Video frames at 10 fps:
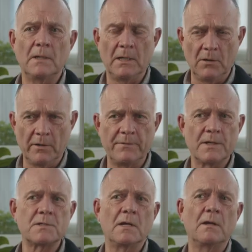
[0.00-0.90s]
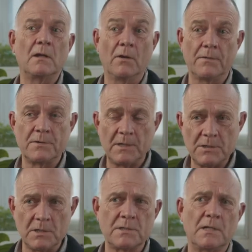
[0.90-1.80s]
A lot of the
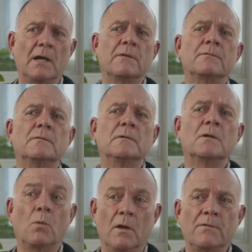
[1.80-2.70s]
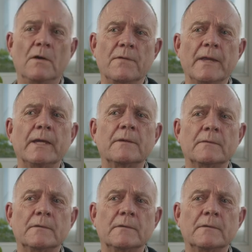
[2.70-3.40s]
teaching staff qualify for that.